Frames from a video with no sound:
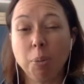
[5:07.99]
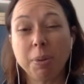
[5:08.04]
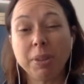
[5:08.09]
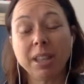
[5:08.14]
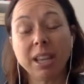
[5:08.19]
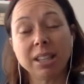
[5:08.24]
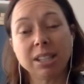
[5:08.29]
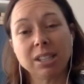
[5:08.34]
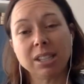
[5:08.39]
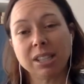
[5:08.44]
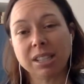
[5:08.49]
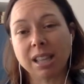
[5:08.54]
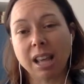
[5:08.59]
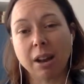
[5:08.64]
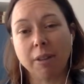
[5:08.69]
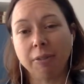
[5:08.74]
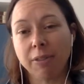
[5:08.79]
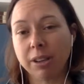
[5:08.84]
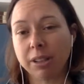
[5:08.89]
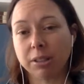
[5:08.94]
And that's just that
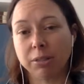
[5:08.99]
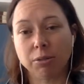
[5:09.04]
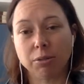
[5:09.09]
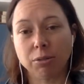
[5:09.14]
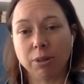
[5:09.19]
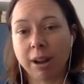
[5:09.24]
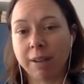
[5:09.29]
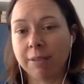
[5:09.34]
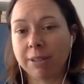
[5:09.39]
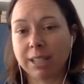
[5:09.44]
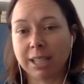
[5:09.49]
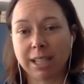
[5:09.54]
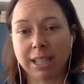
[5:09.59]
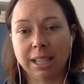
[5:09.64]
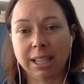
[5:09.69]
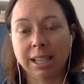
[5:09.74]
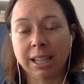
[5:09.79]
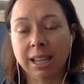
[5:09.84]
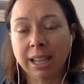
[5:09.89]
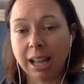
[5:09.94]
effect of gravity